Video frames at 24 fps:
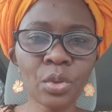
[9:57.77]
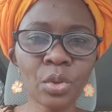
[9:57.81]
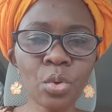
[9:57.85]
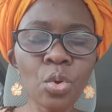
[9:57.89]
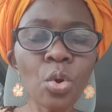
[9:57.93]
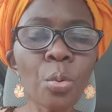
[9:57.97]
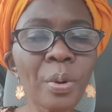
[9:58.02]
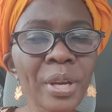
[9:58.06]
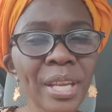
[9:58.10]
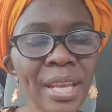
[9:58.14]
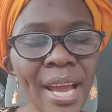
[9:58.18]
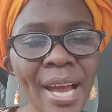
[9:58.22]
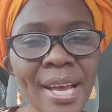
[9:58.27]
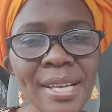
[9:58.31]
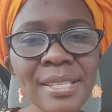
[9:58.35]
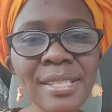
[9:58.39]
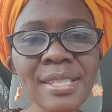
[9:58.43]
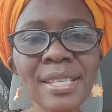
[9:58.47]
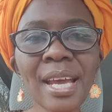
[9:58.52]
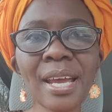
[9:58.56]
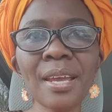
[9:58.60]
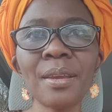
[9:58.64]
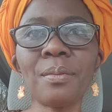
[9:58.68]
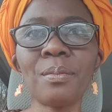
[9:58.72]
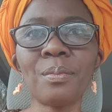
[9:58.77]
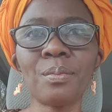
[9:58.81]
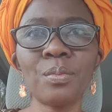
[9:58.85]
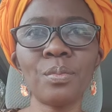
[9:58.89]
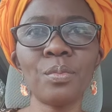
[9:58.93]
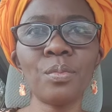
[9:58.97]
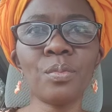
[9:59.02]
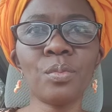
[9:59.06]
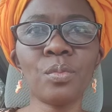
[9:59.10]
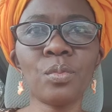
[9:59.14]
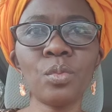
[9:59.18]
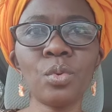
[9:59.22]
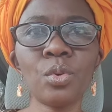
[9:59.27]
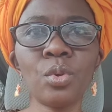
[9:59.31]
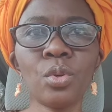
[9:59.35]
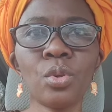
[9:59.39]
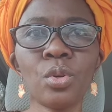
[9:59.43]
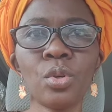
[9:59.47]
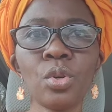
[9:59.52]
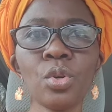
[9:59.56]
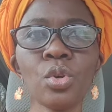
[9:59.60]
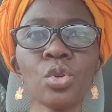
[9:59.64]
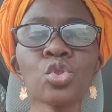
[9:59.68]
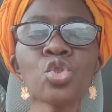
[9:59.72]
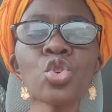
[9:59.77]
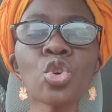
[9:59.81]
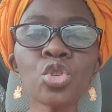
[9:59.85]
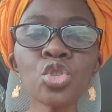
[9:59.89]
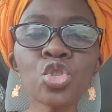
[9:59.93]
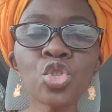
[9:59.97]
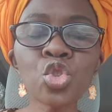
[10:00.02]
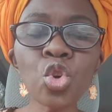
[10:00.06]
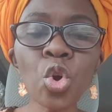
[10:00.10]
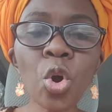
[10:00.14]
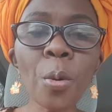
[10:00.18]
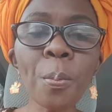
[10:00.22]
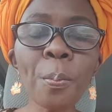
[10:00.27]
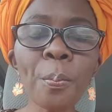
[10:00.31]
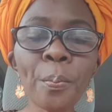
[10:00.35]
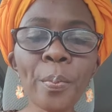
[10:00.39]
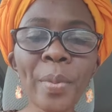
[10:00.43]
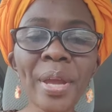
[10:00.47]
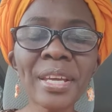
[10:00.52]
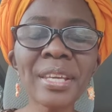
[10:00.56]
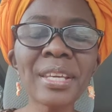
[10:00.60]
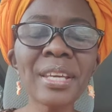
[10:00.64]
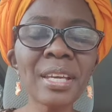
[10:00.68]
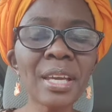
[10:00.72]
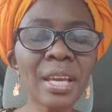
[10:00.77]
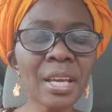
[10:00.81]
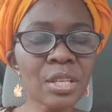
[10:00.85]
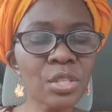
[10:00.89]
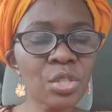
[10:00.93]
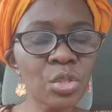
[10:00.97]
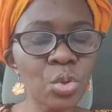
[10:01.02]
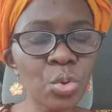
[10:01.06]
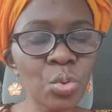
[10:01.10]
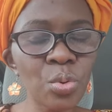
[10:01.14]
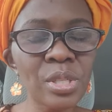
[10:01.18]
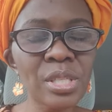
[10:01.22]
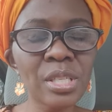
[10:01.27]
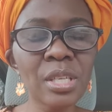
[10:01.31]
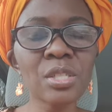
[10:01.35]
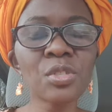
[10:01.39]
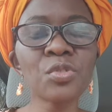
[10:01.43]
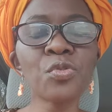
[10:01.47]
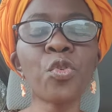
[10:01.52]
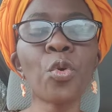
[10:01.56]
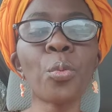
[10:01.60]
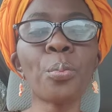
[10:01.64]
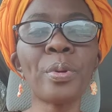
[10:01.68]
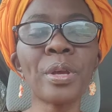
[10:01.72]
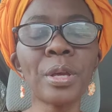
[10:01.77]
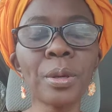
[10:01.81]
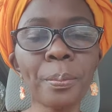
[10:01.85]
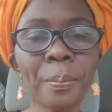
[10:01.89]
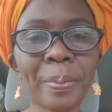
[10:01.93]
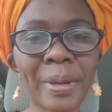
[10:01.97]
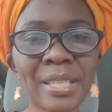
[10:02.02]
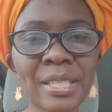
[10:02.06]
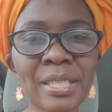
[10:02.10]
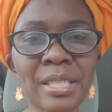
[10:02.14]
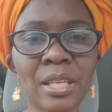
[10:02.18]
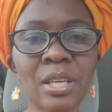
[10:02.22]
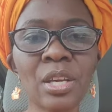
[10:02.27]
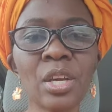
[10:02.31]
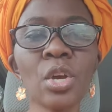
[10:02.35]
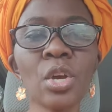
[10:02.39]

Nobody has time. So stop making excuses for being petty,